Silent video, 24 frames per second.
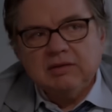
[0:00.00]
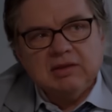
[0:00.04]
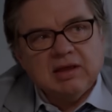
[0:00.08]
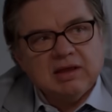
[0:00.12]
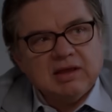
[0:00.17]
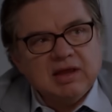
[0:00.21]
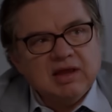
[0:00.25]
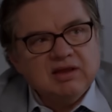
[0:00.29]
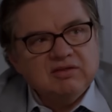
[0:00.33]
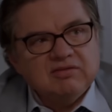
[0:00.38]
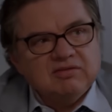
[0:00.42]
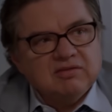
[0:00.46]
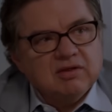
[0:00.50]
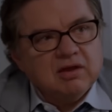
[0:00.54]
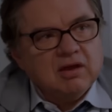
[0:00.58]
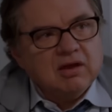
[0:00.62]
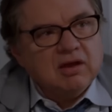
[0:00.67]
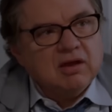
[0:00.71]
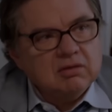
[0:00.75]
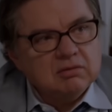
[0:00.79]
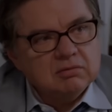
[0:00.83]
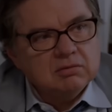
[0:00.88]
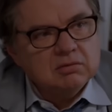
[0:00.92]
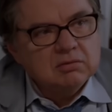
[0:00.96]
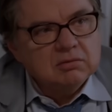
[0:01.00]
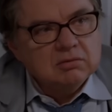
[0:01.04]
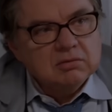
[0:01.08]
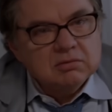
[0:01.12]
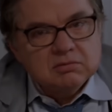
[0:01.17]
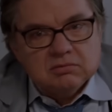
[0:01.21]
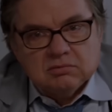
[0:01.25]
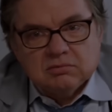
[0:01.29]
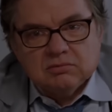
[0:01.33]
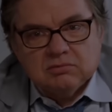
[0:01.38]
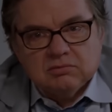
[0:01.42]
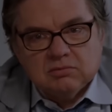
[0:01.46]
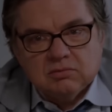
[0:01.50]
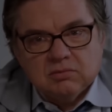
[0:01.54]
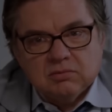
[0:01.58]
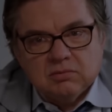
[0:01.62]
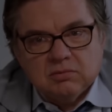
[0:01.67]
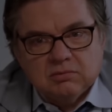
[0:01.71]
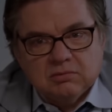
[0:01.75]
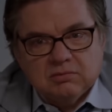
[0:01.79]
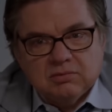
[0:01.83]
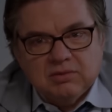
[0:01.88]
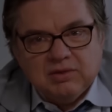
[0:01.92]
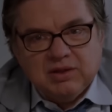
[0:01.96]
In that case,
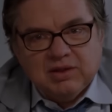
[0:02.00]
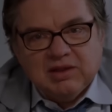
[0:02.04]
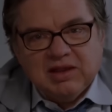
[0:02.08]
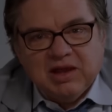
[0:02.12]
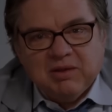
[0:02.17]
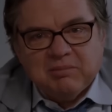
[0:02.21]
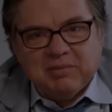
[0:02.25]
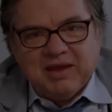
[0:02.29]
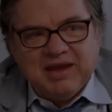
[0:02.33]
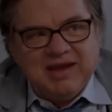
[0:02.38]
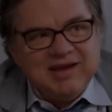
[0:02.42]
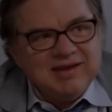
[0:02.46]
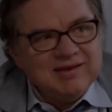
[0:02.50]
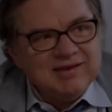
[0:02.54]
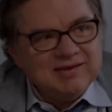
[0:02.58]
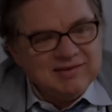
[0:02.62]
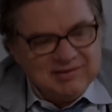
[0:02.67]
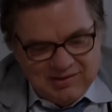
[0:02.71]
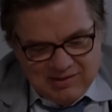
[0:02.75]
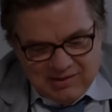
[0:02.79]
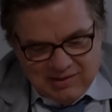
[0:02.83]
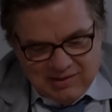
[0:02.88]
will you allow me?